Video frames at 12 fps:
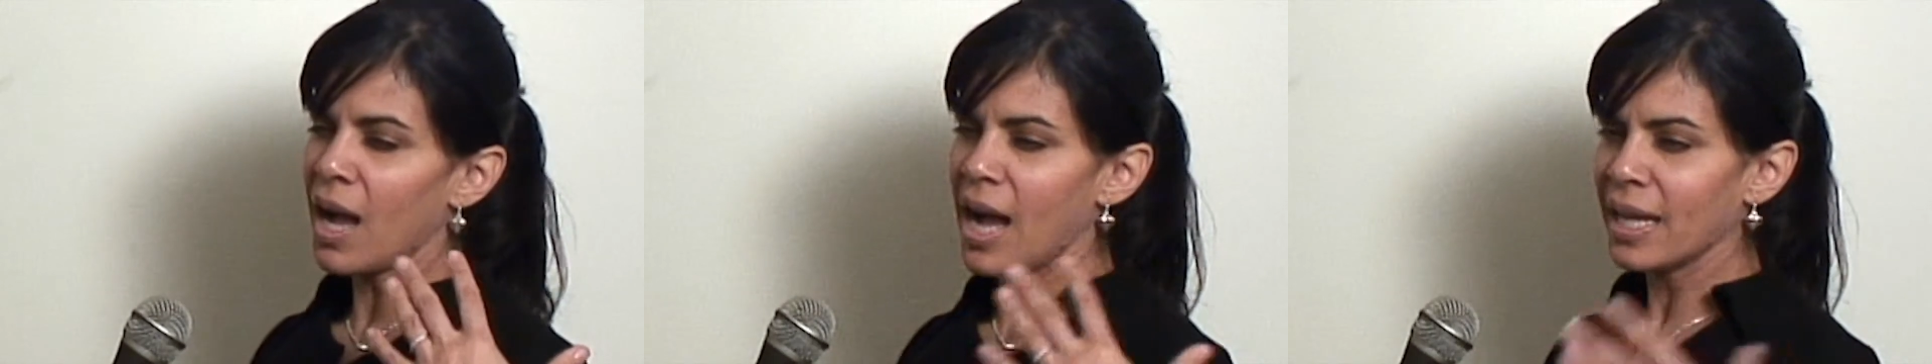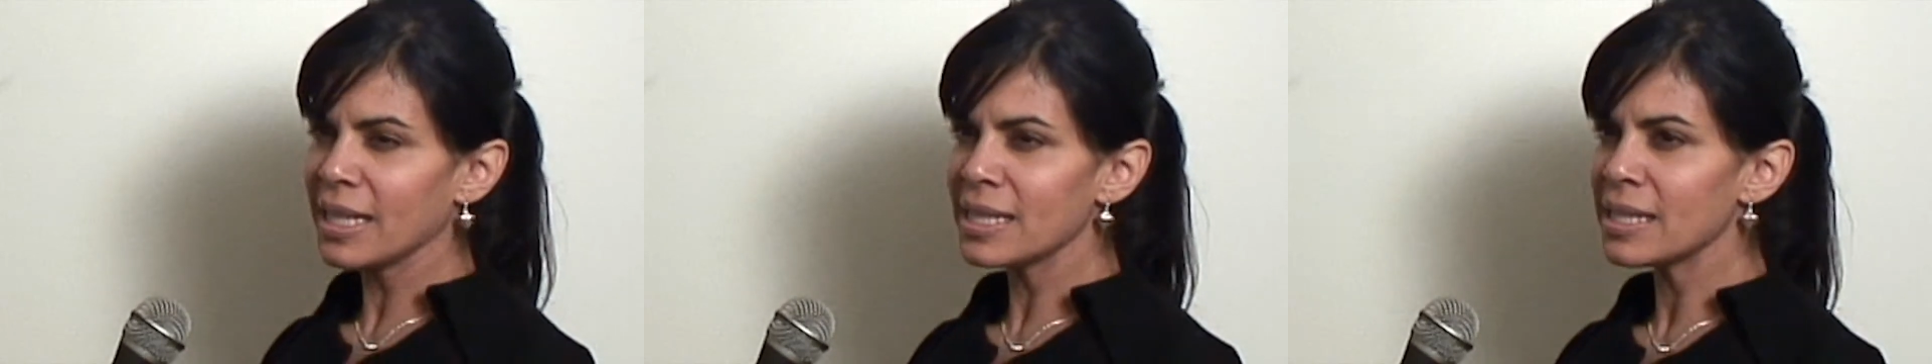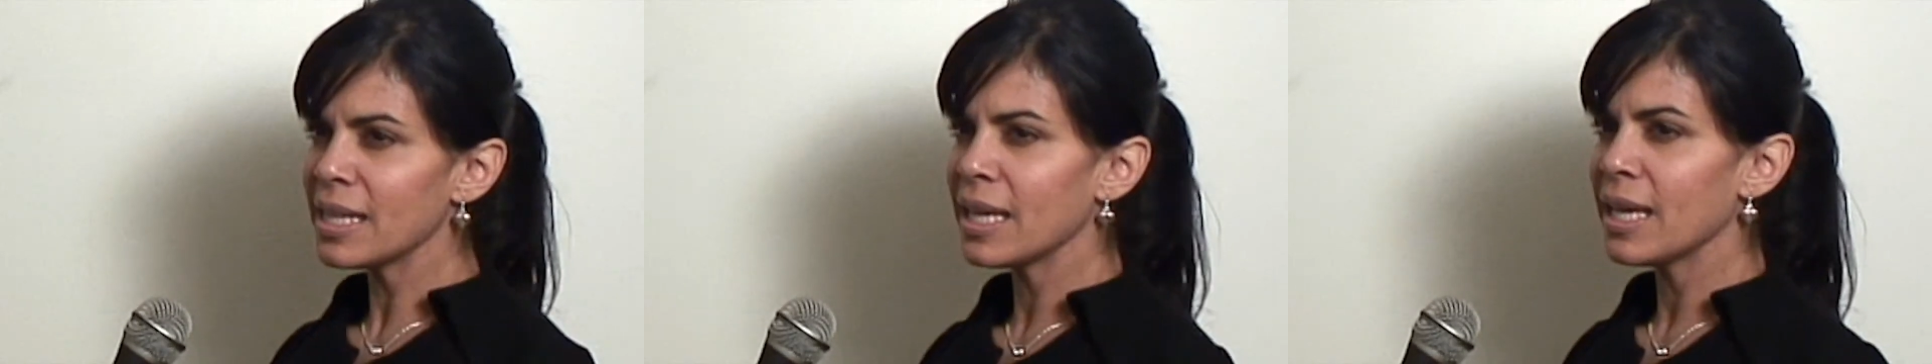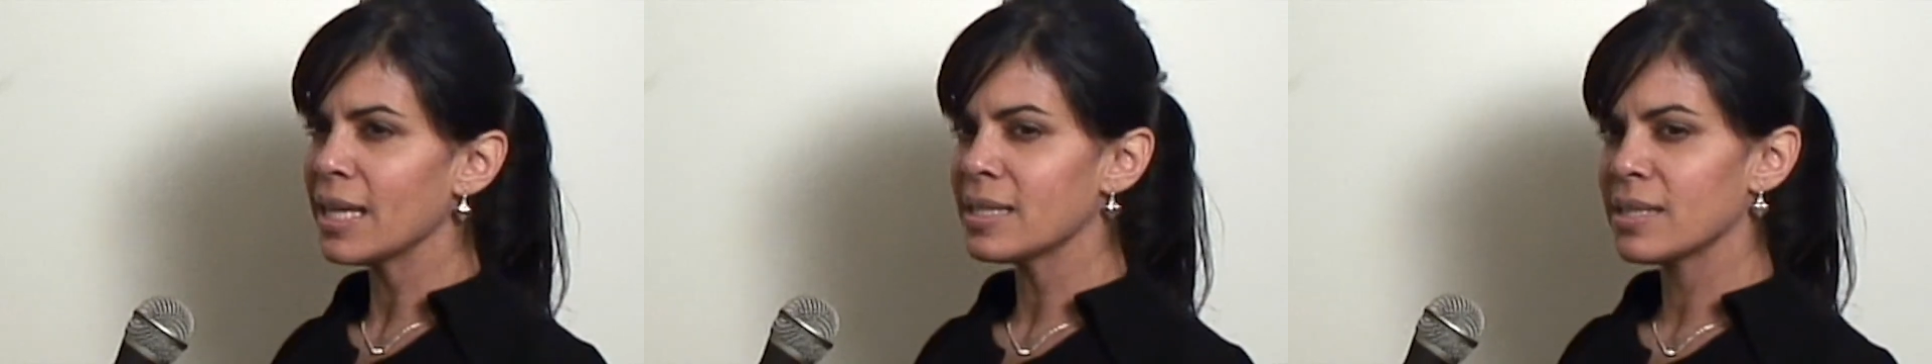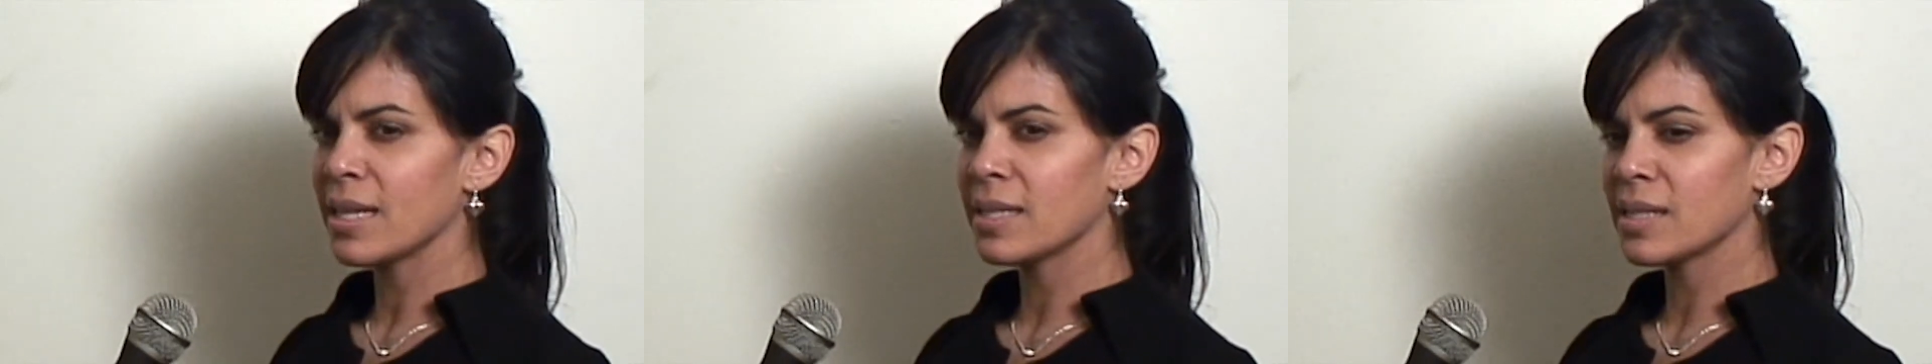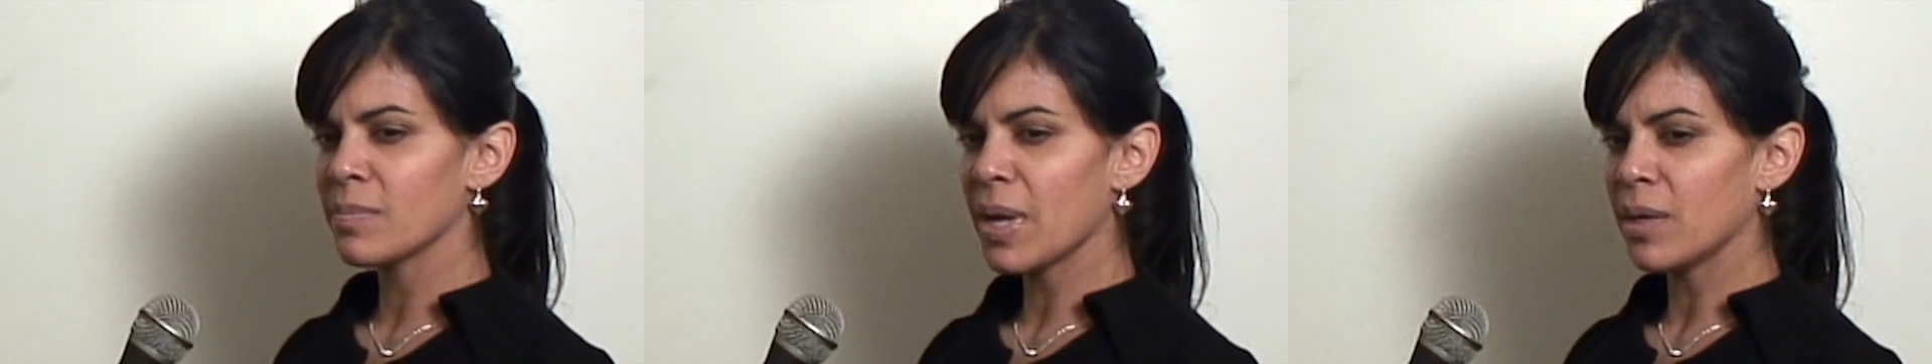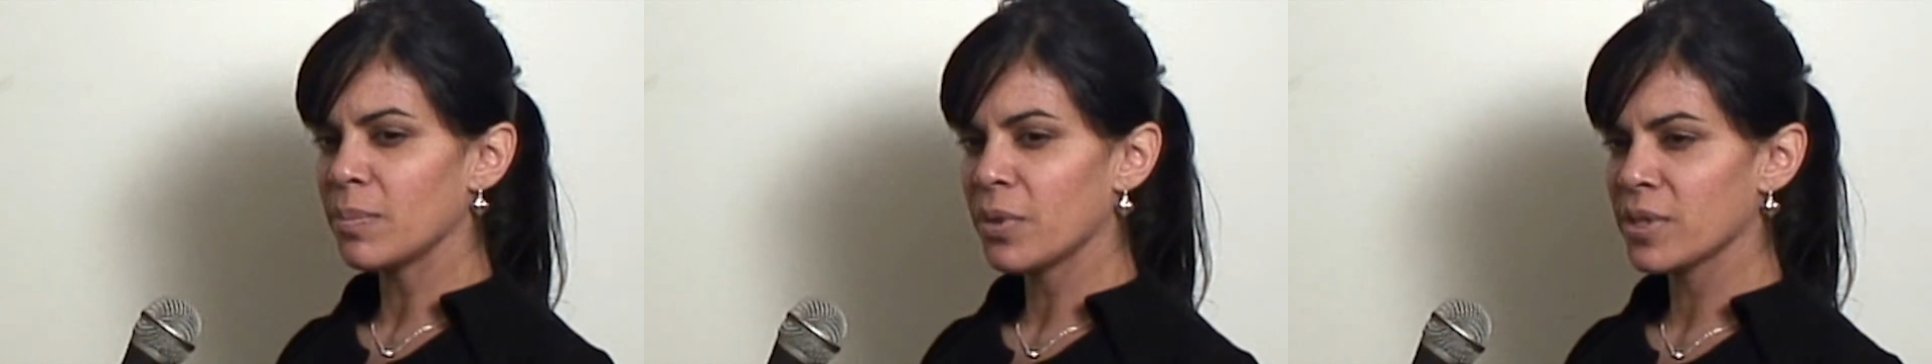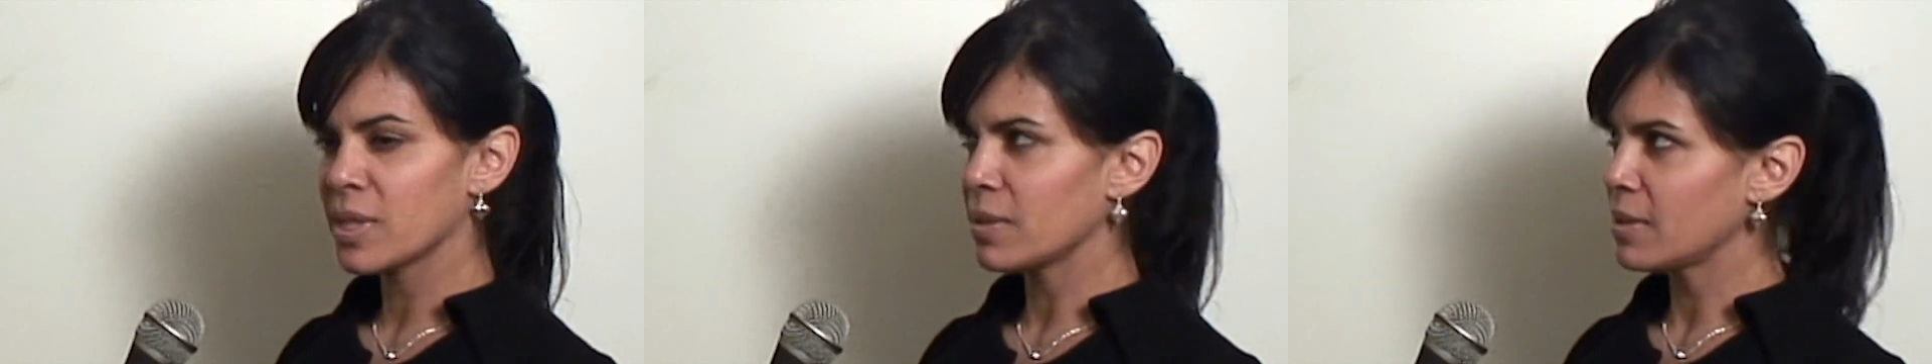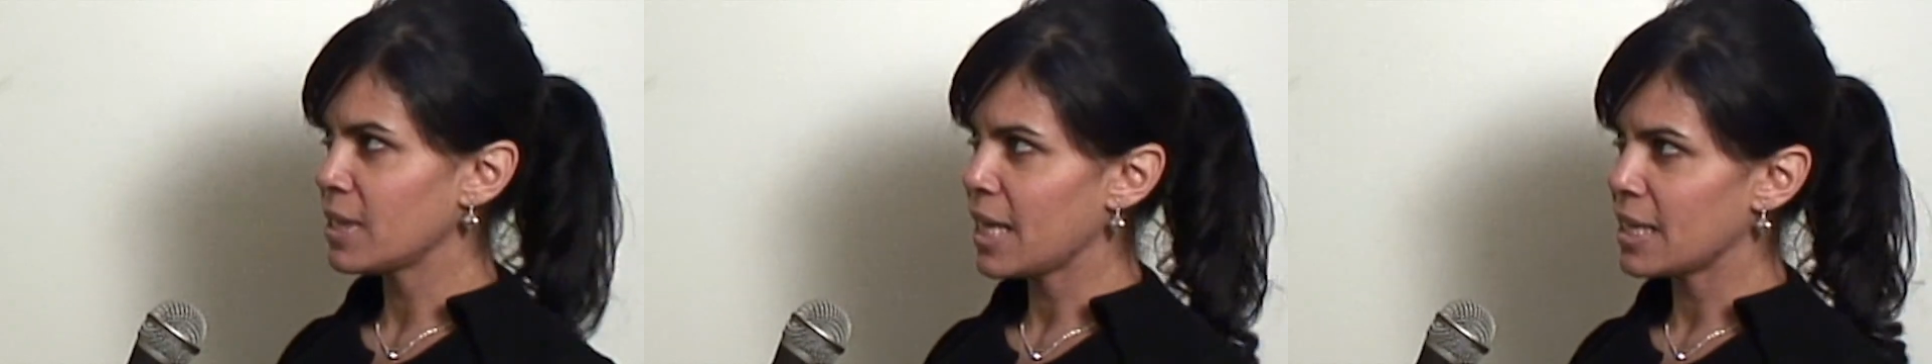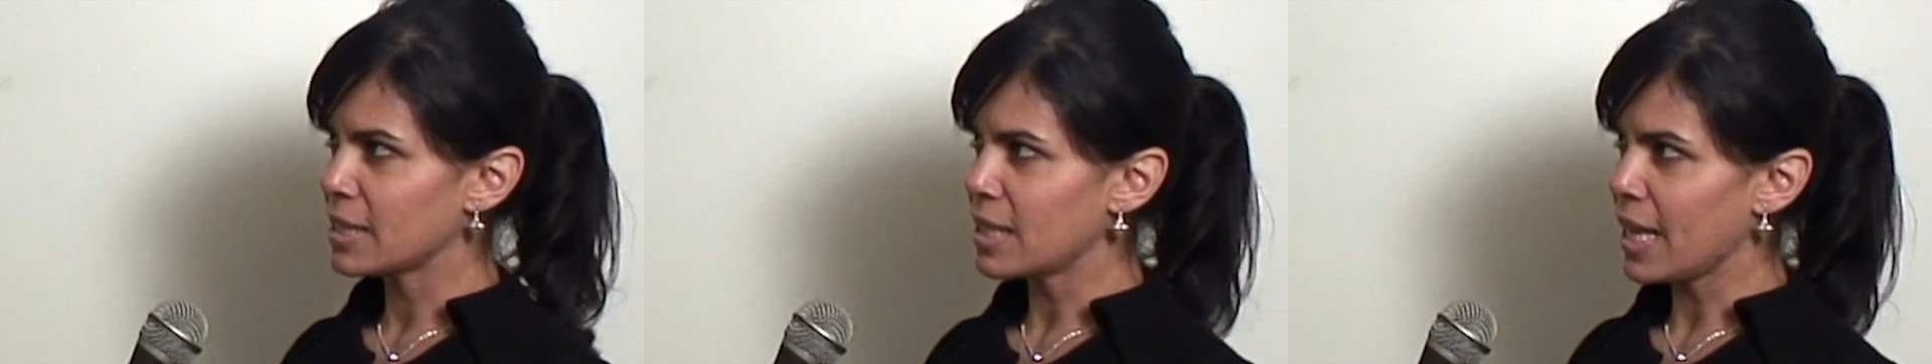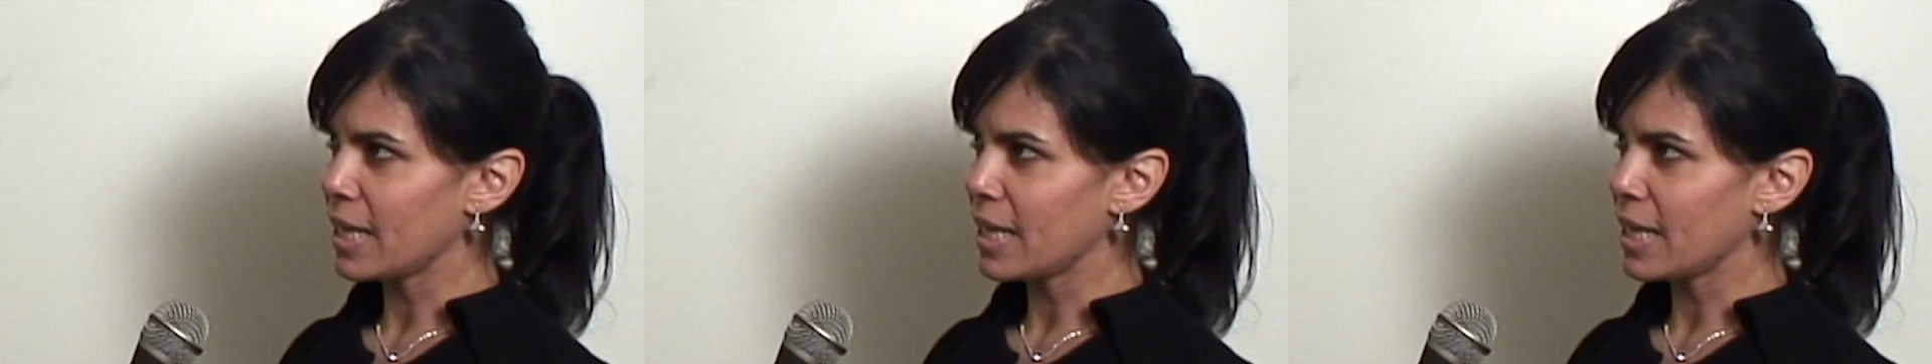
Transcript: honestly, it's about personal taste.